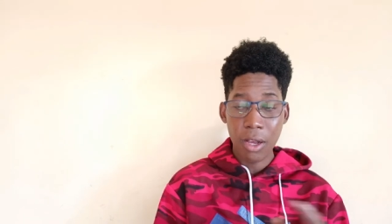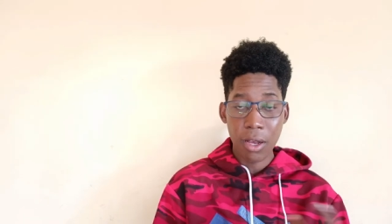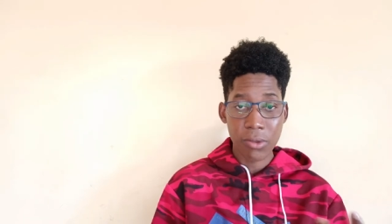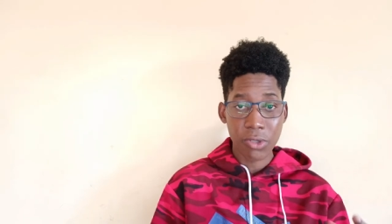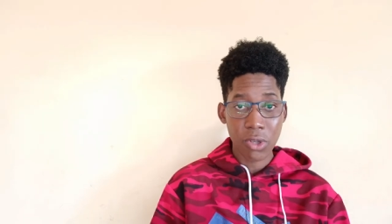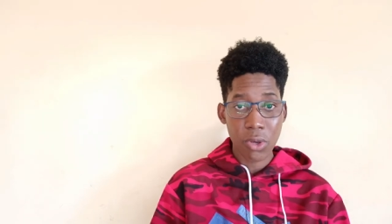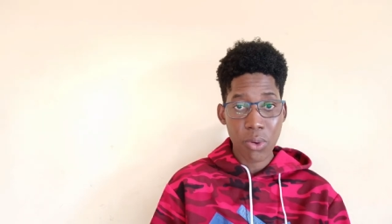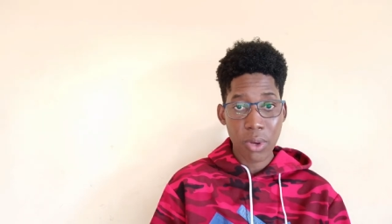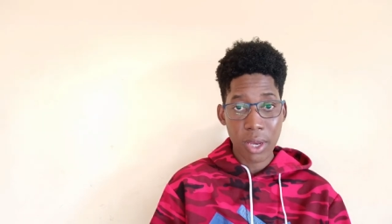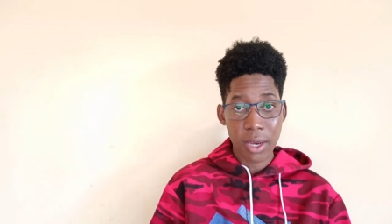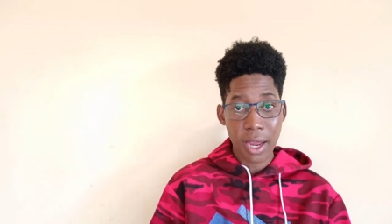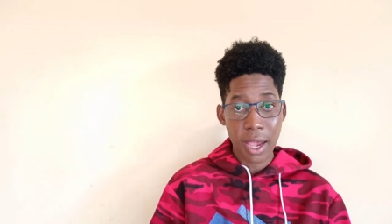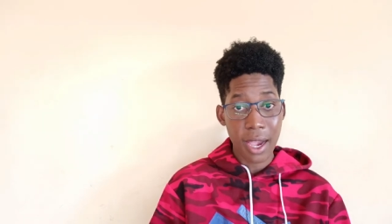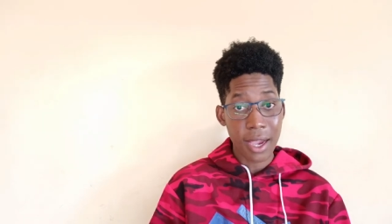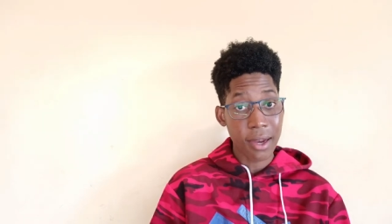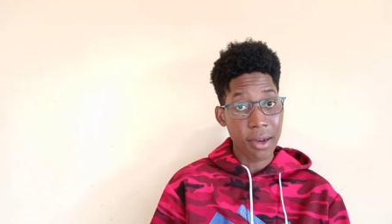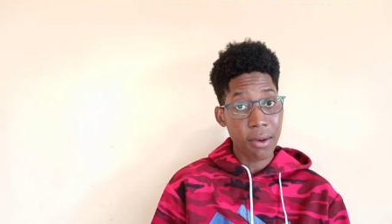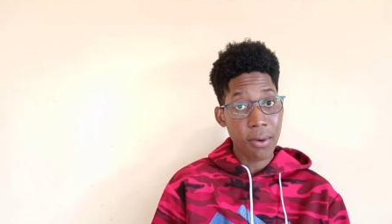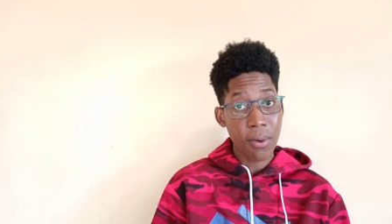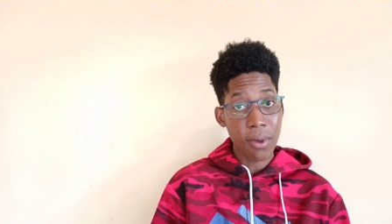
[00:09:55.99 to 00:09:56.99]
I'm sure you can
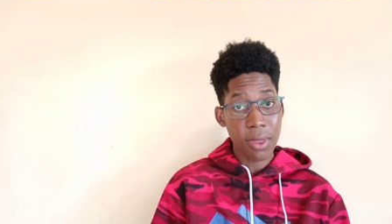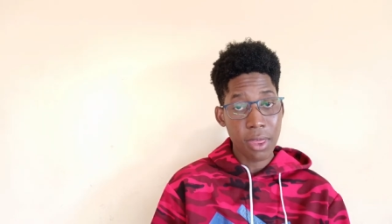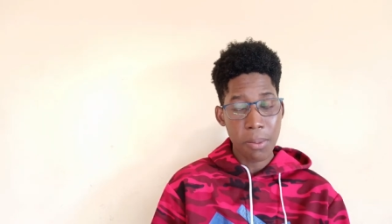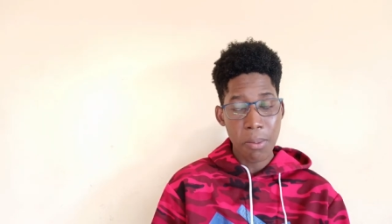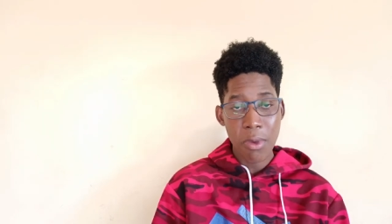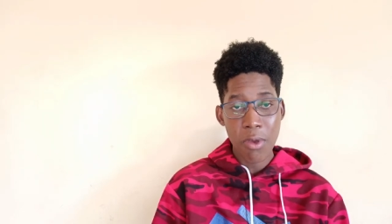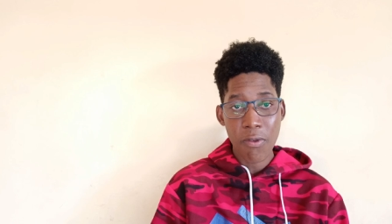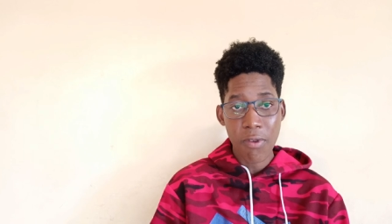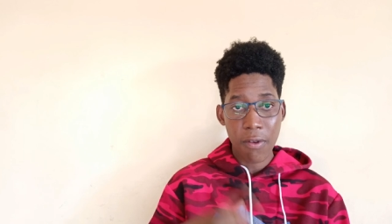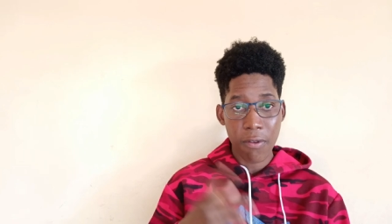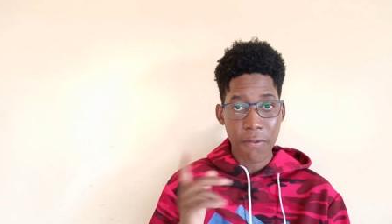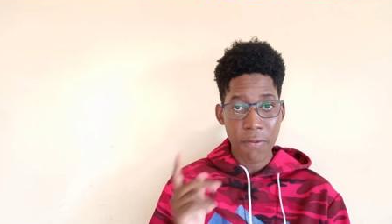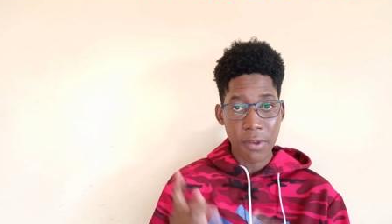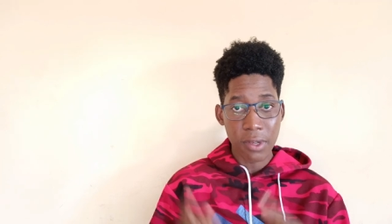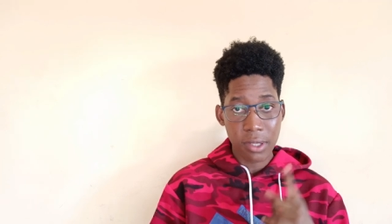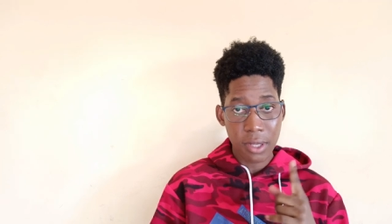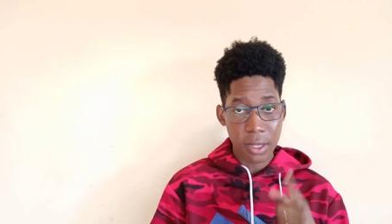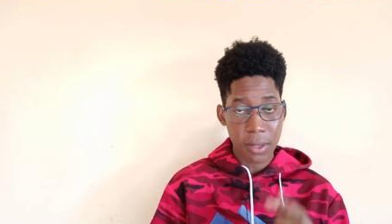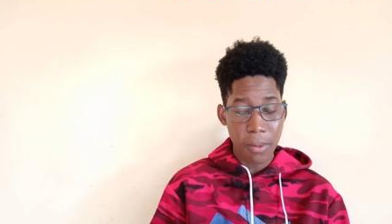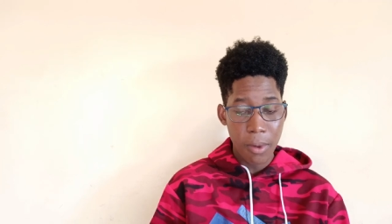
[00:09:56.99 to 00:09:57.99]
agree with me if you've
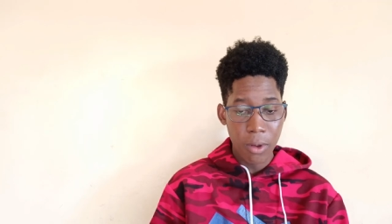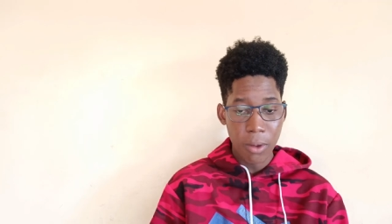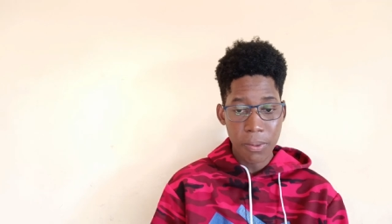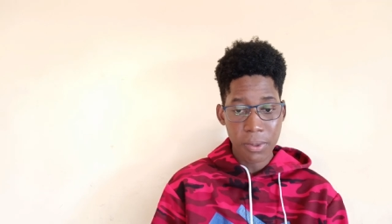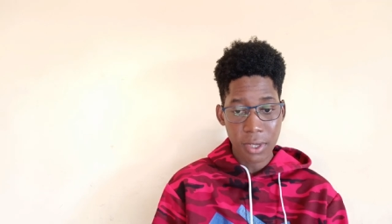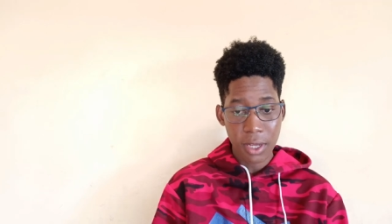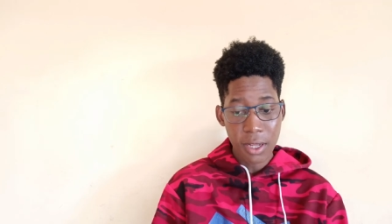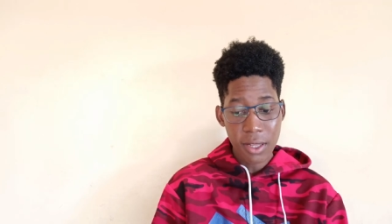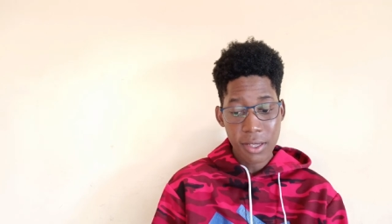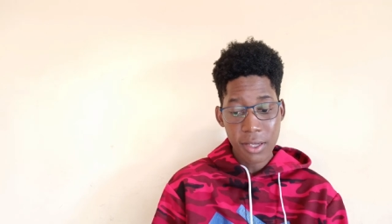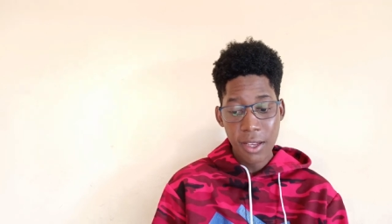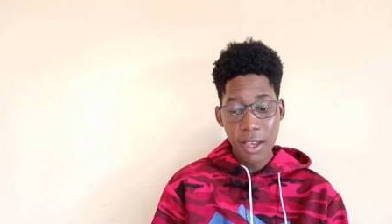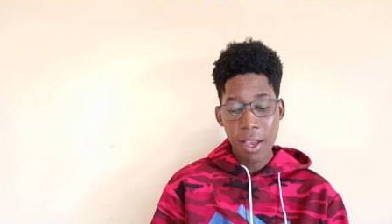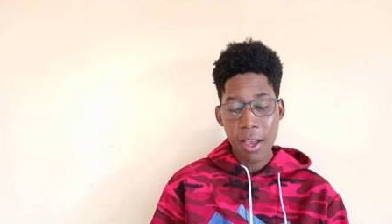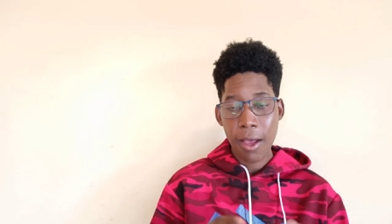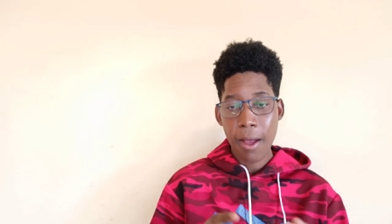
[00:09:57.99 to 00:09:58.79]
visited my website.